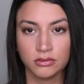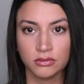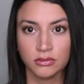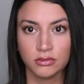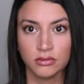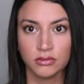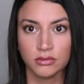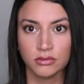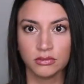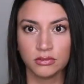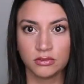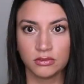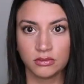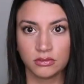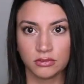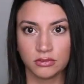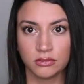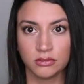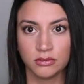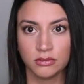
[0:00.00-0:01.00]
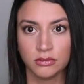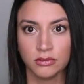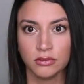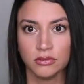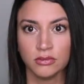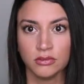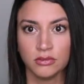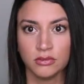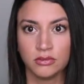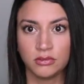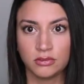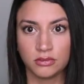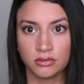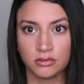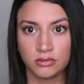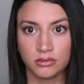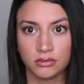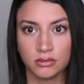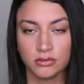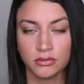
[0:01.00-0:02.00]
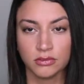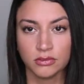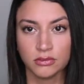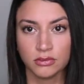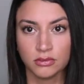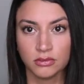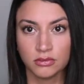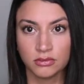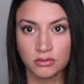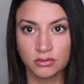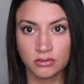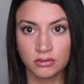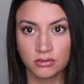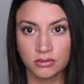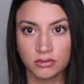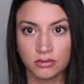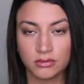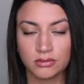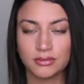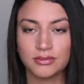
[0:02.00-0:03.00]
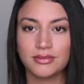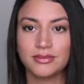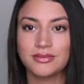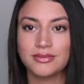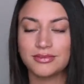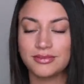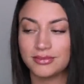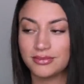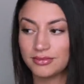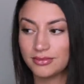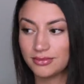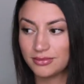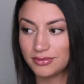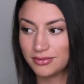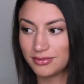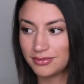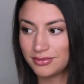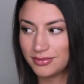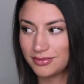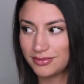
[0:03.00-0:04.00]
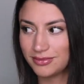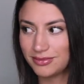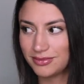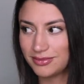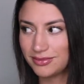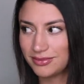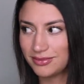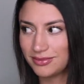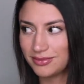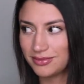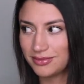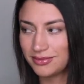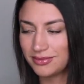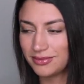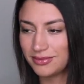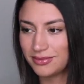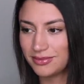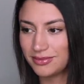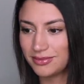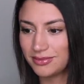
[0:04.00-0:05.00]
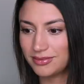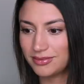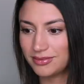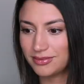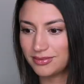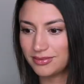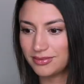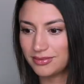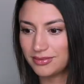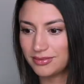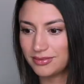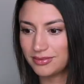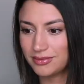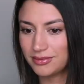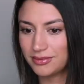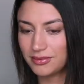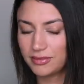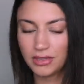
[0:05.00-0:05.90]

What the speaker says: [no speech]